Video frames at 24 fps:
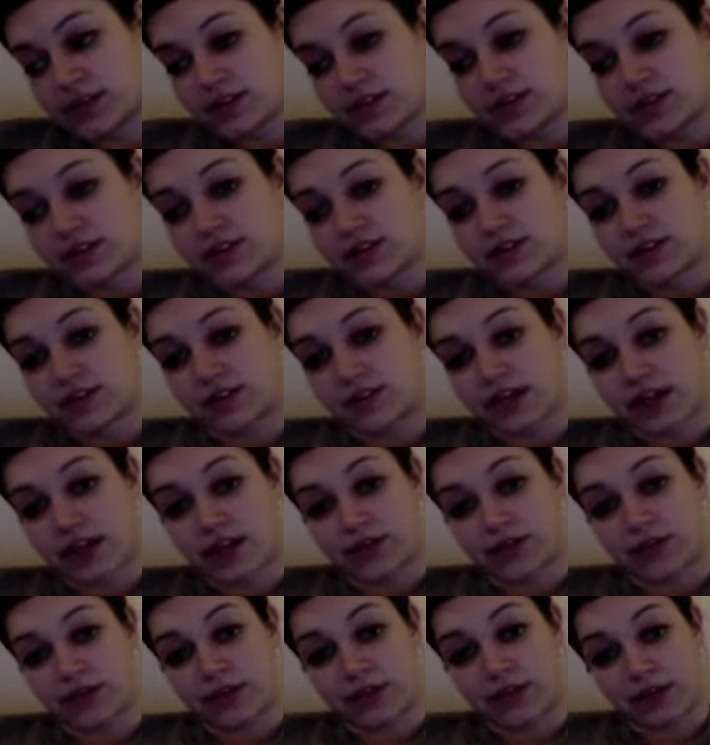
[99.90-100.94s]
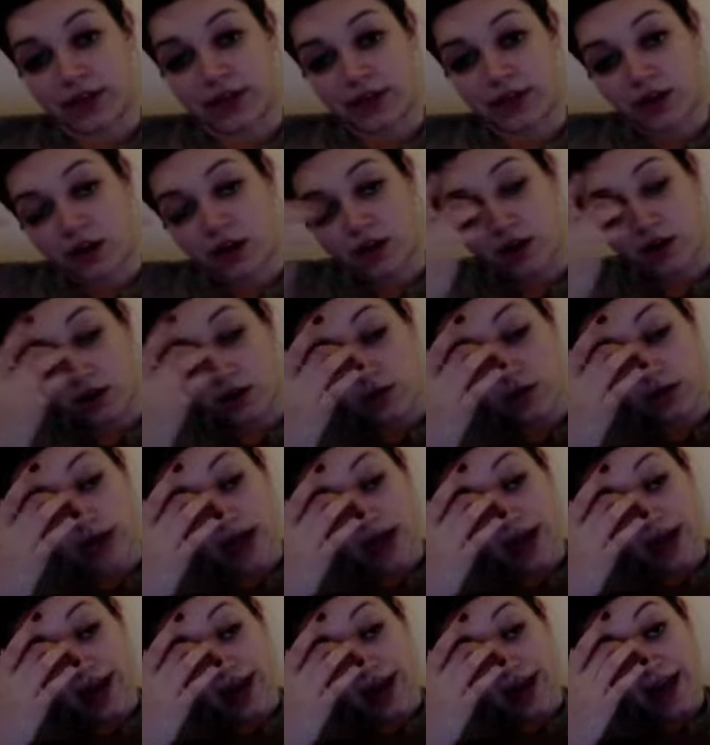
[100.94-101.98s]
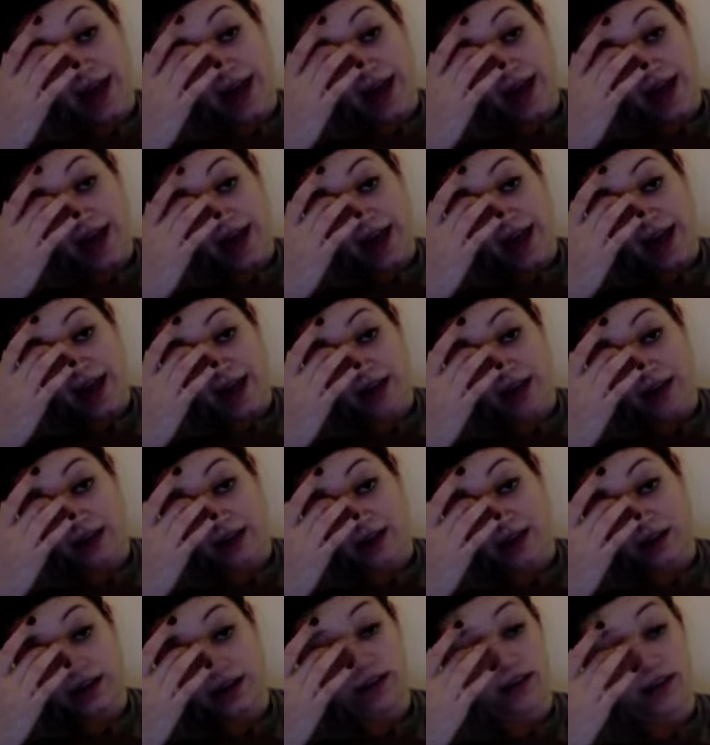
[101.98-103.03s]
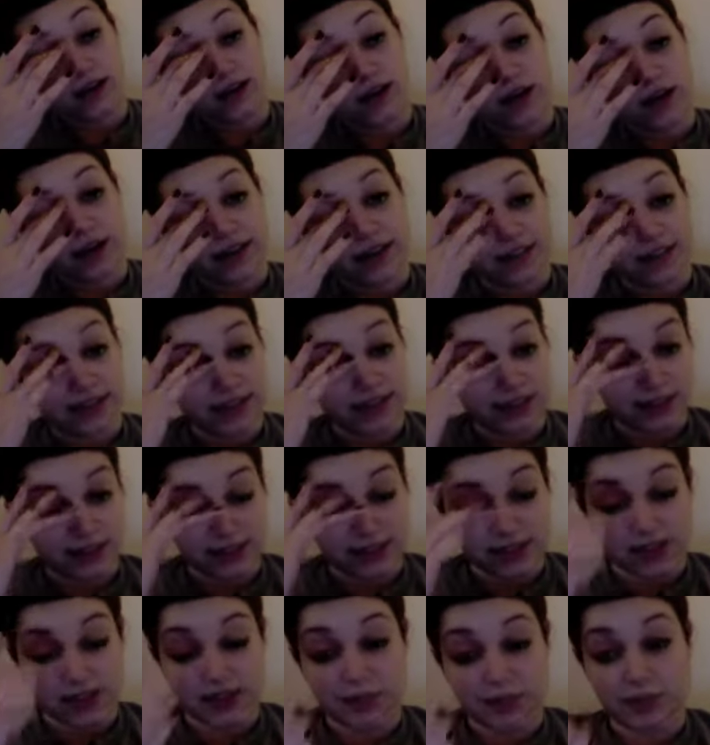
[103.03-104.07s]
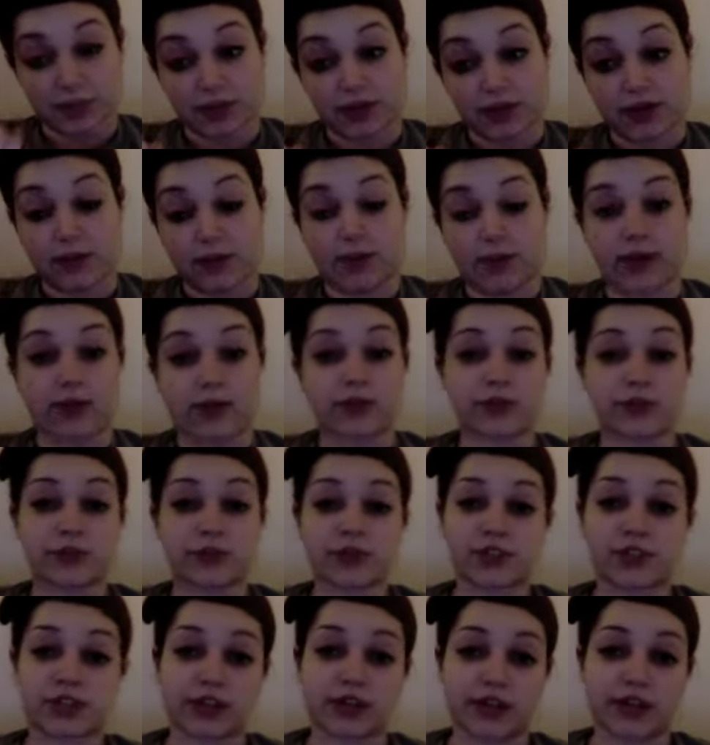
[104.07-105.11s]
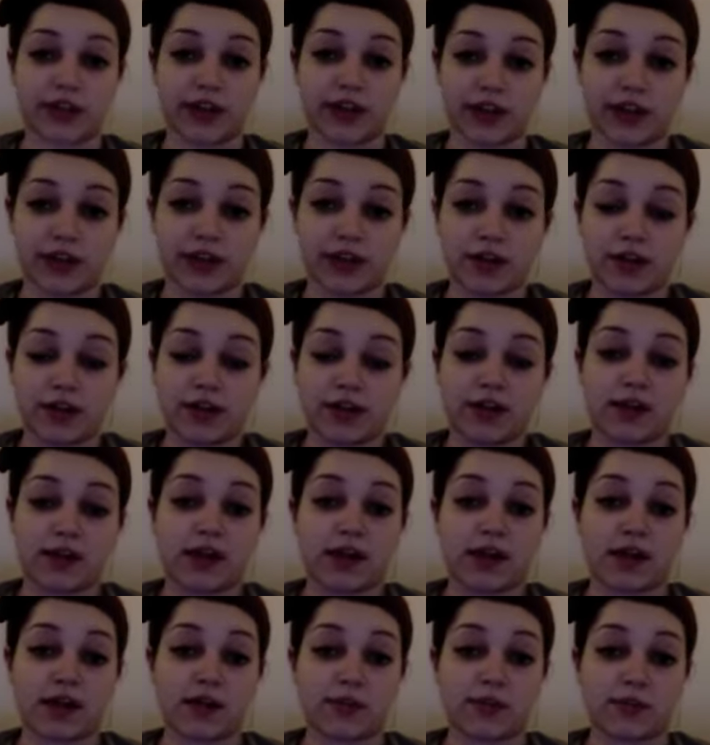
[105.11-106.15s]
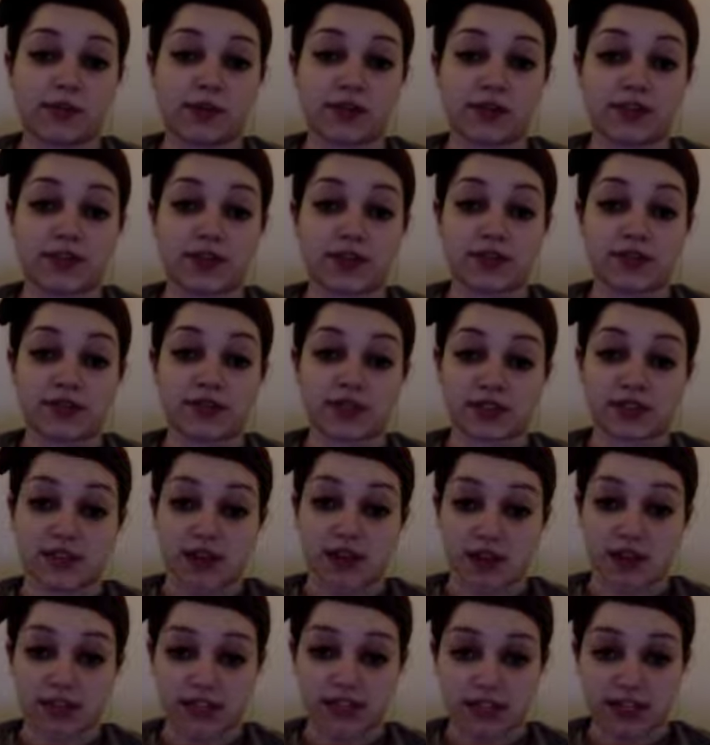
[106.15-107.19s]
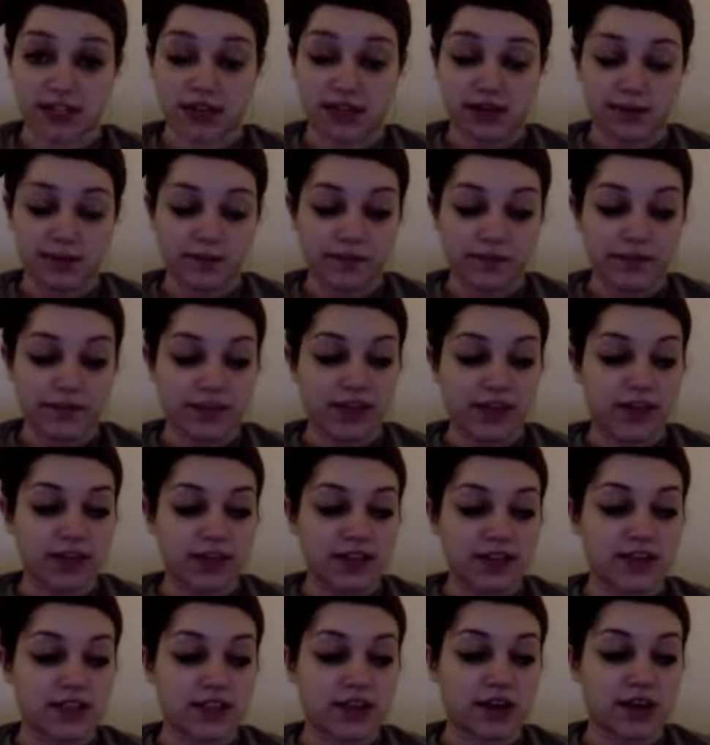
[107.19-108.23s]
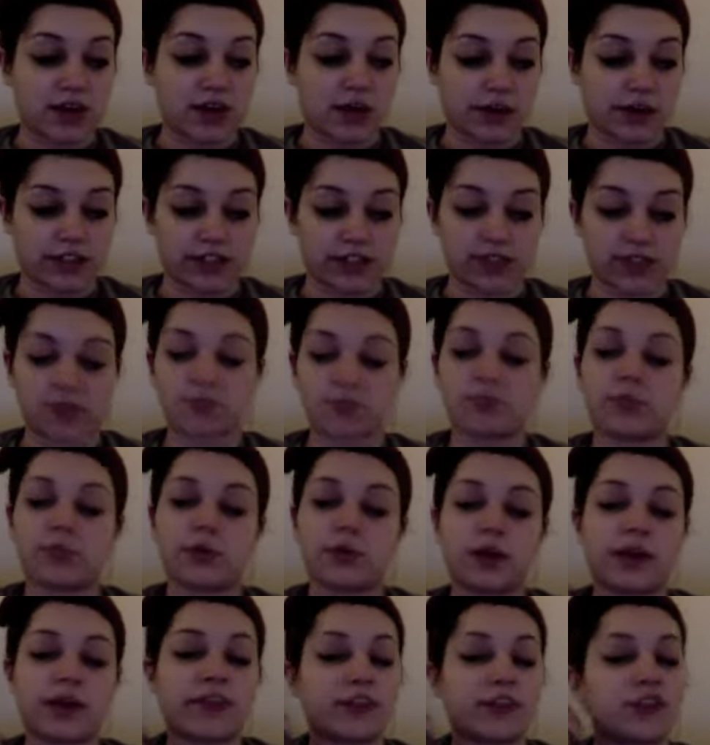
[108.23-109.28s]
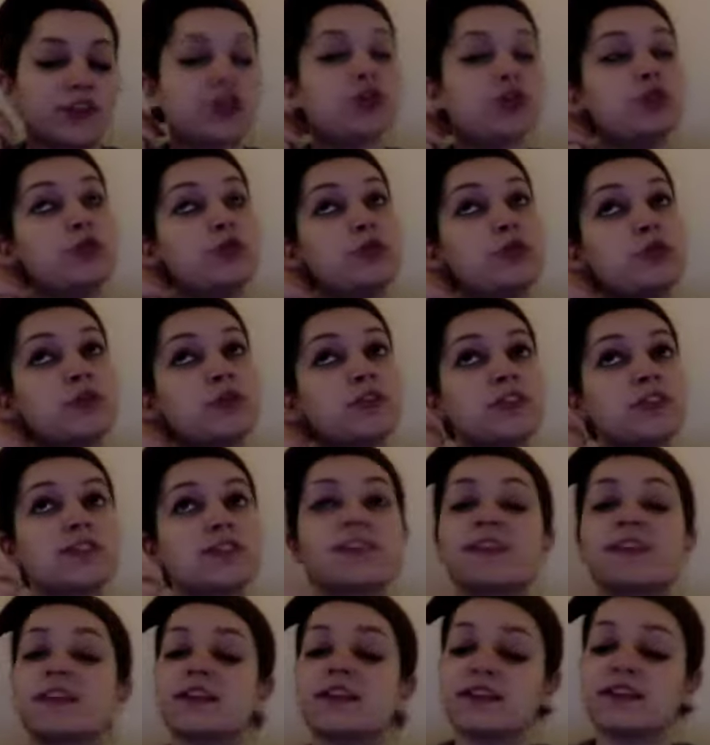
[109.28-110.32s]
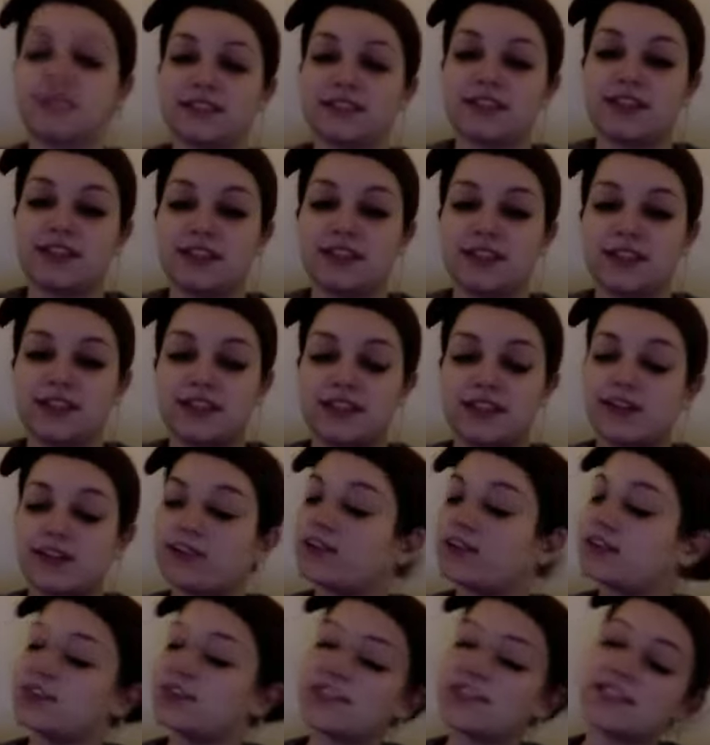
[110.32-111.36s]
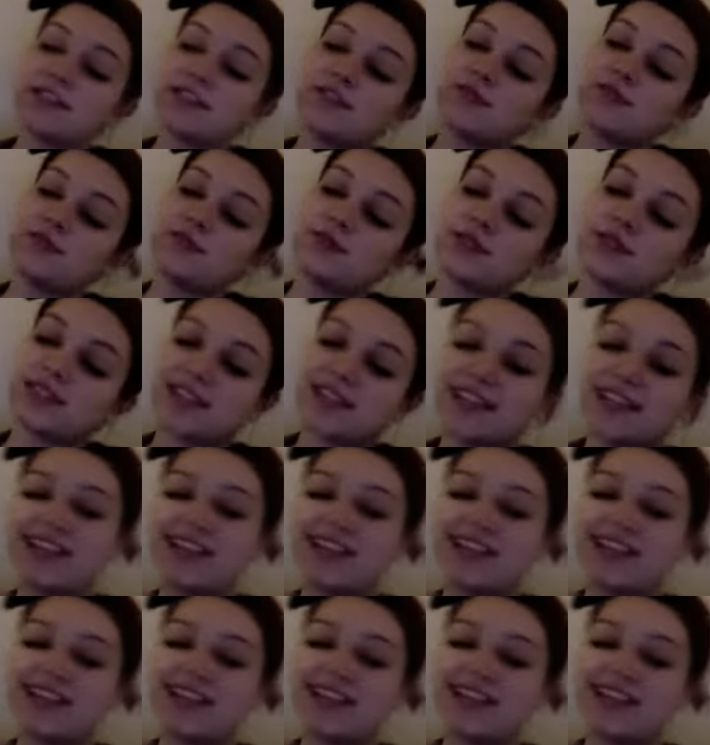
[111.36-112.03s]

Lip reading: So then we were like on our way, and I did get to sleep a little bit, which was good, because I was exhausted. So I just put on the tunes, took a little snooze,